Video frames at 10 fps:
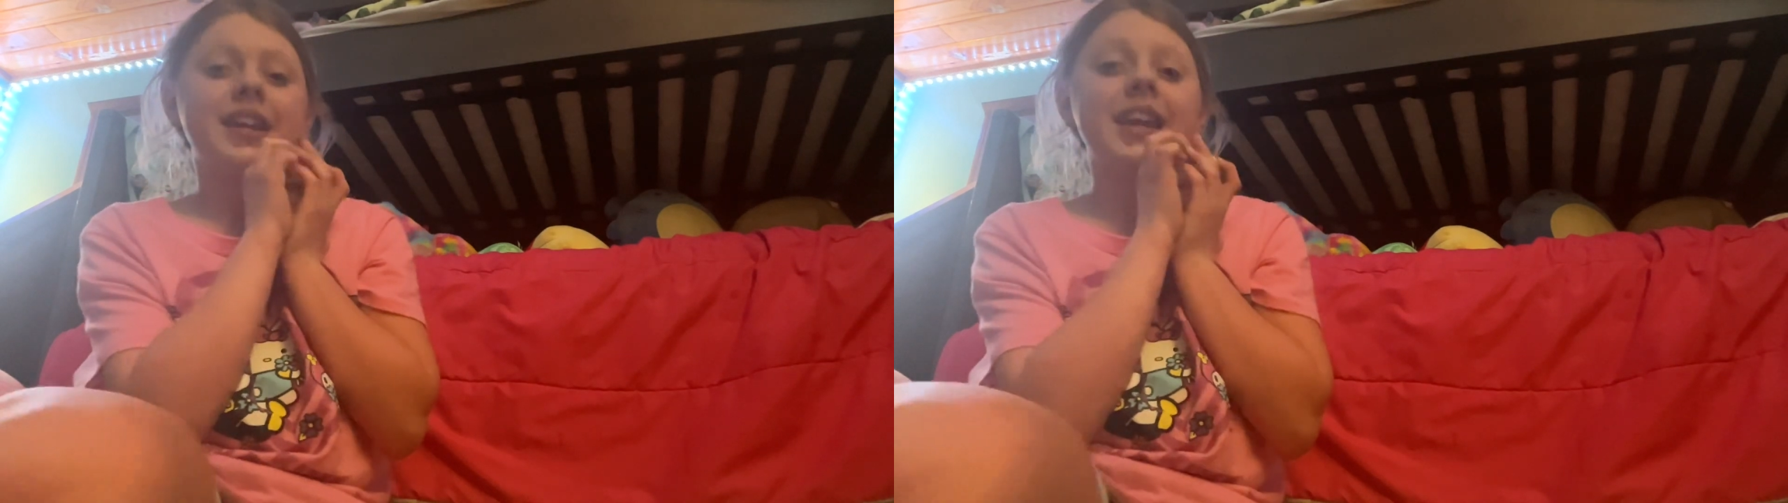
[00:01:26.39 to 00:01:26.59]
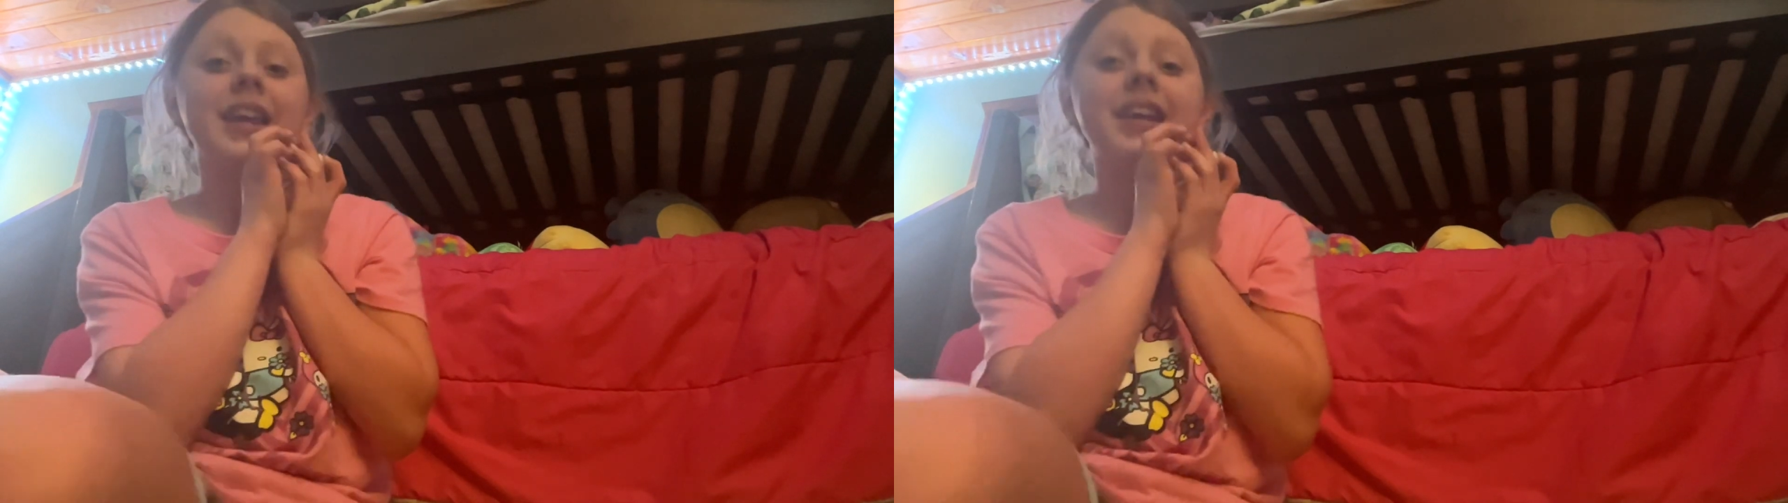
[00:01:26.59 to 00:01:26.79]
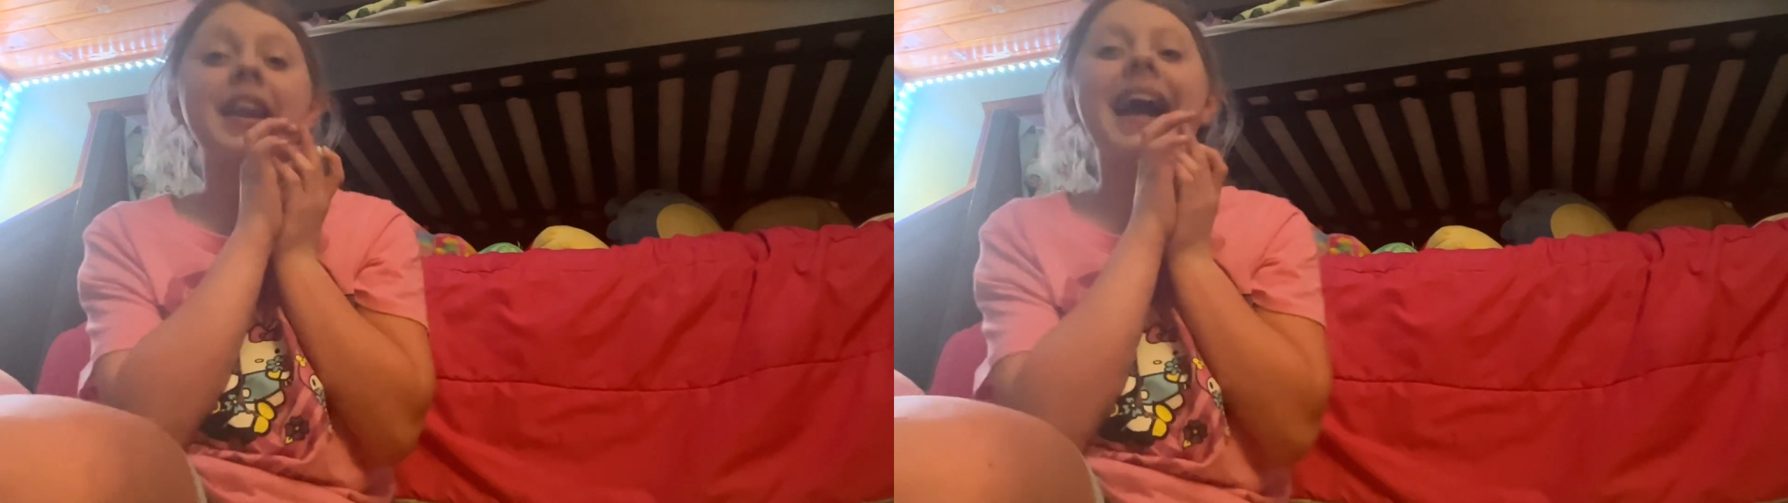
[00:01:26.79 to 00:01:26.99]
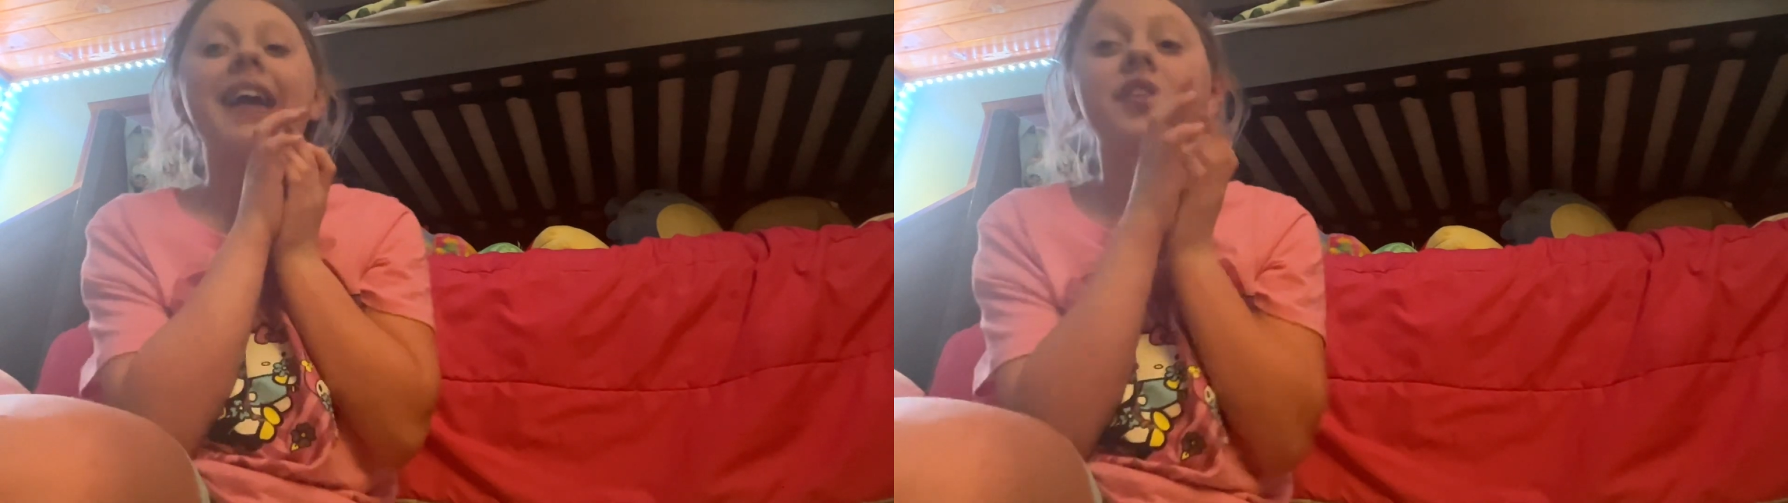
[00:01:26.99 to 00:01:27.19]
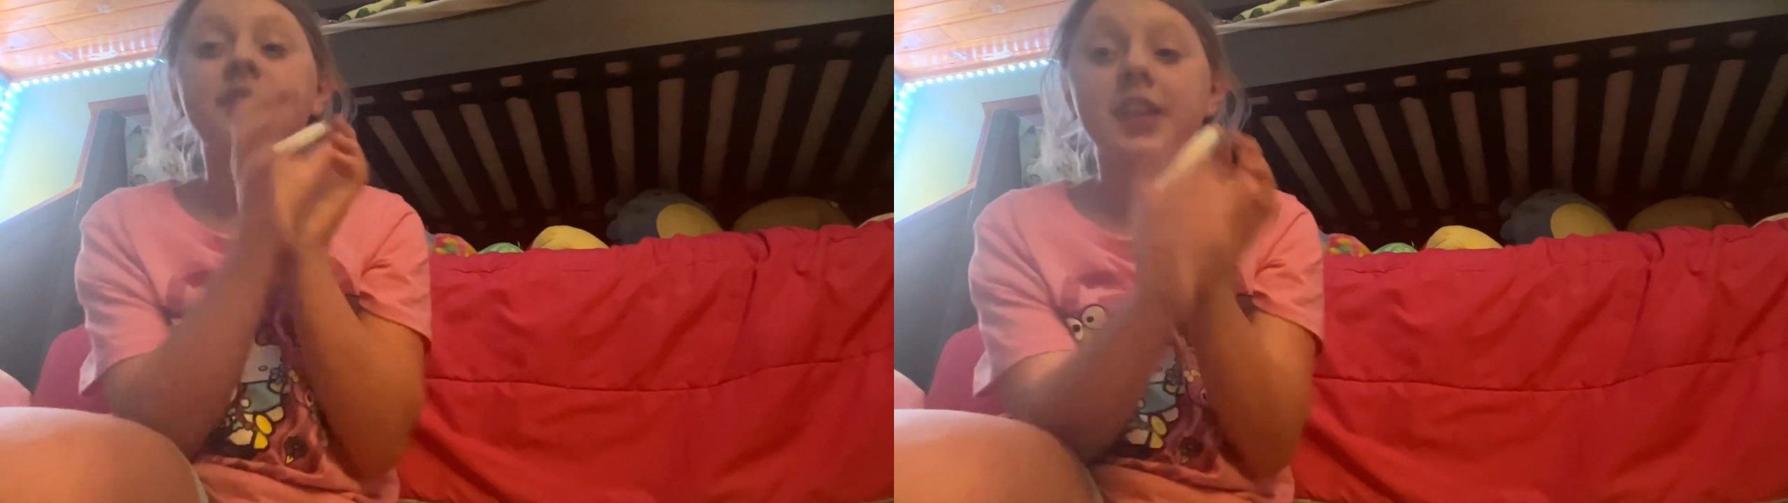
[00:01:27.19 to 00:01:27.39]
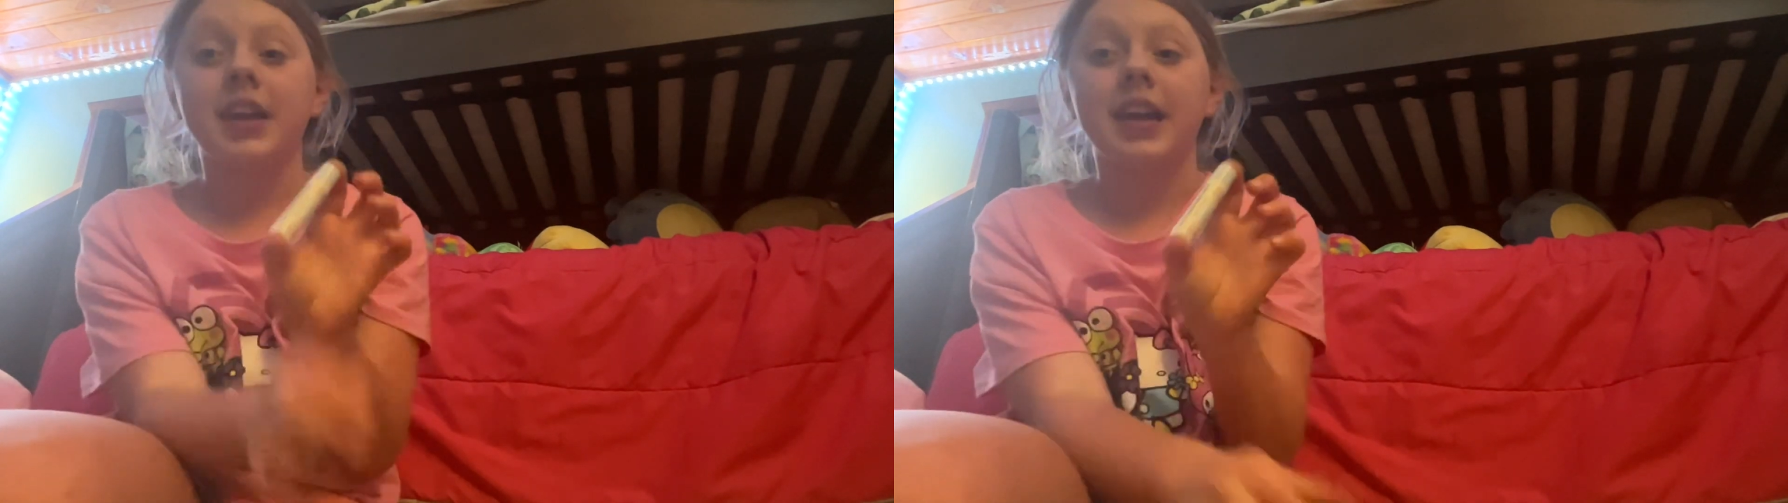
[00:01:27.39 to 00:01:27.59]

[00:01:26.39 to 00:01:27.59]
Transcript: 10 out of 10.